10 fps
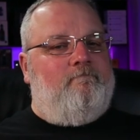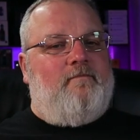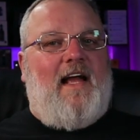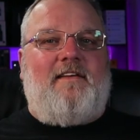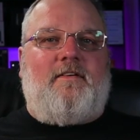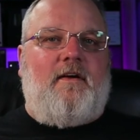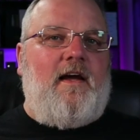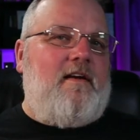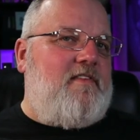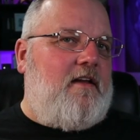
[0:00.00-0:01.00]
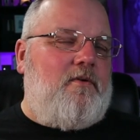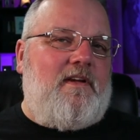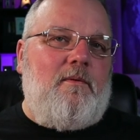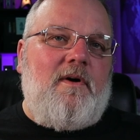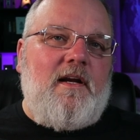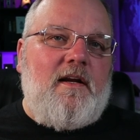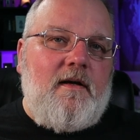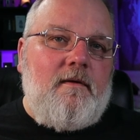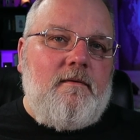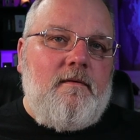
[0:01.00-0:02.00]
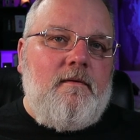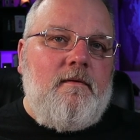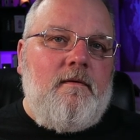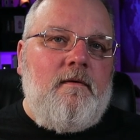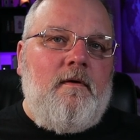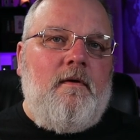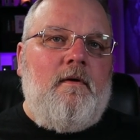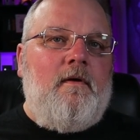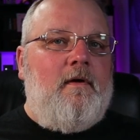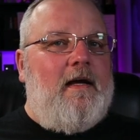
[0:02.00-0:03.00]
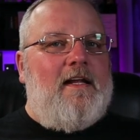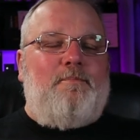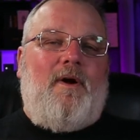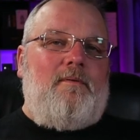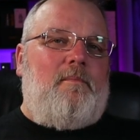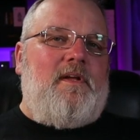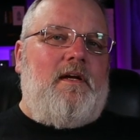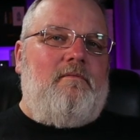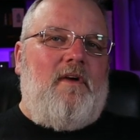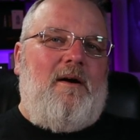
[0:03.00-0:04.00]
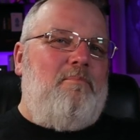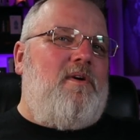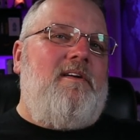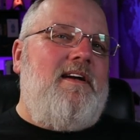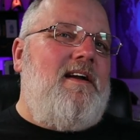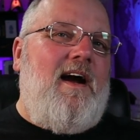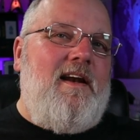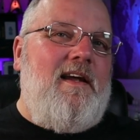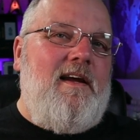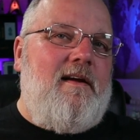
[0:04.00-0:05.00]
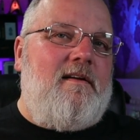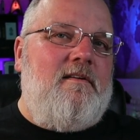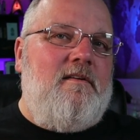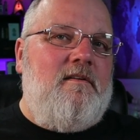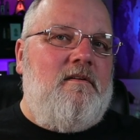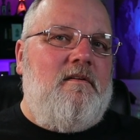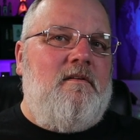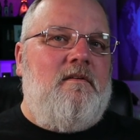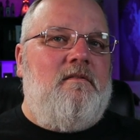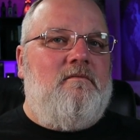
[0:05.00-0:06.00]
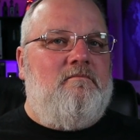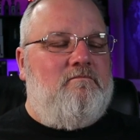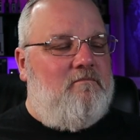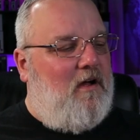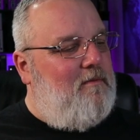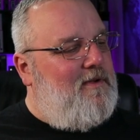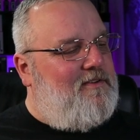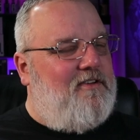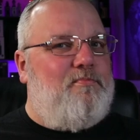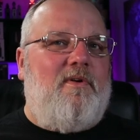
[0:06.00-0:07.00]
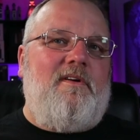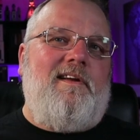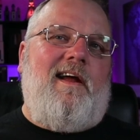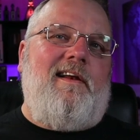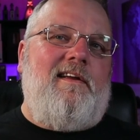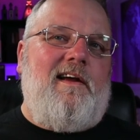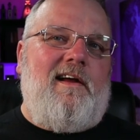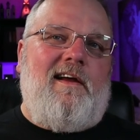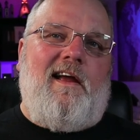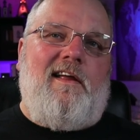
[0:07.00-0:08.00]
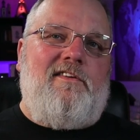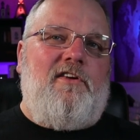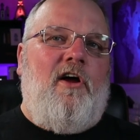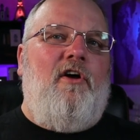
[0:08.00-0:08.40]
That's great if that's what they want to do. It's probably a brilliant idea. Almost as brilliant an idea as